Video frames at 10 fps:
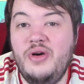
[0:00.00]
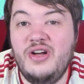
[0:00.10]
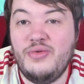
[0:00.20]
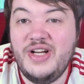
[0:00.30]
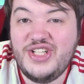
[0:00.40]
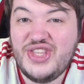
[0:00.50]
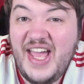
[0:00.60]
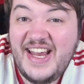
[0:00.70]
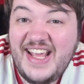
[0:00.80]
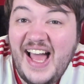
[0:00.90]
going to reach the
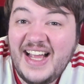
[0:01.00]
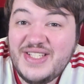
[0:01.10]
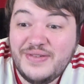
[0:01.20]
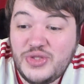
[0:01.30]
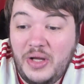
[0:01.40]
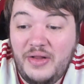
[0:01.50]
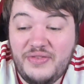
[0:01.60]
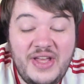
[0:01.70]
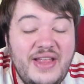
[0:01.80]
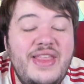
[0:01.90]
heady heights of
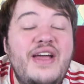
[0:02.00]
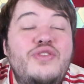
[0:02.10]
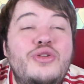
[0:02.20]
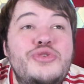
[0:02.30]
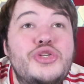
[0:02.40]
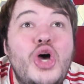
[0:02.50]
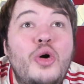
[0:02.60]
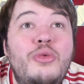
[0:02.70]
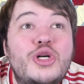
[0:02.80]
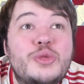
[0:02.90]
12th. They've done
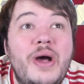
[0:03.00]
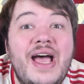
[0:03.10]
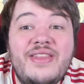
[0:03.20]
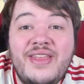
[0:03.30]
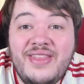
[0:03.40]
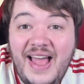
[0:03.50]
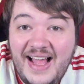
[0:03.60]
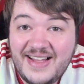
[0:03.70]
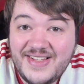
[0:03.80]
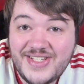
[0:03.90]
so much better than
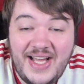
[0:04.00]
that.